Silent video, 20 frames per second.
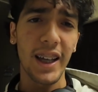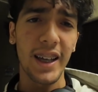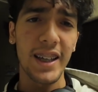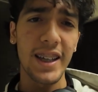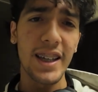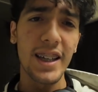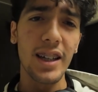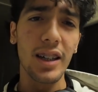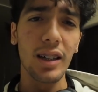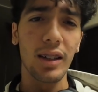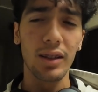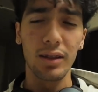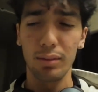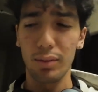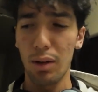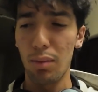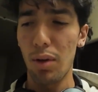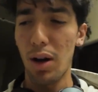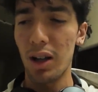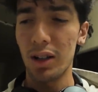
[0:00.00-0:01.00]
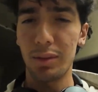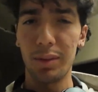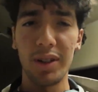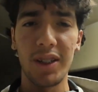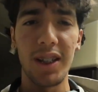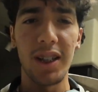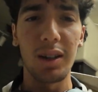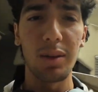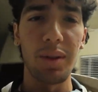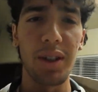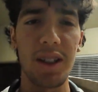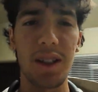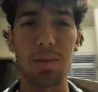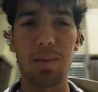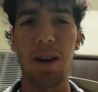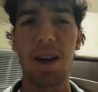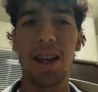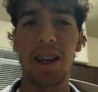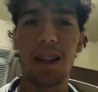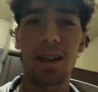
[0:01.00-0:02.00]
a year. My mom's been telling me to
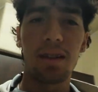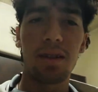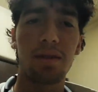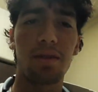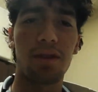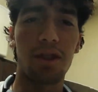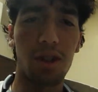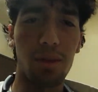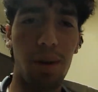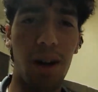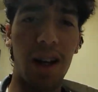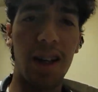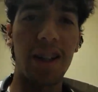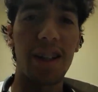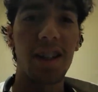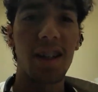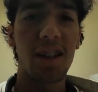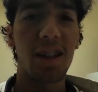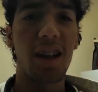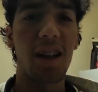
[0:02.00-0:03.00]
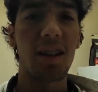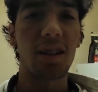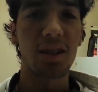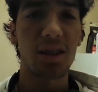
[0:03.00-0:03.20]
make it for about a year now.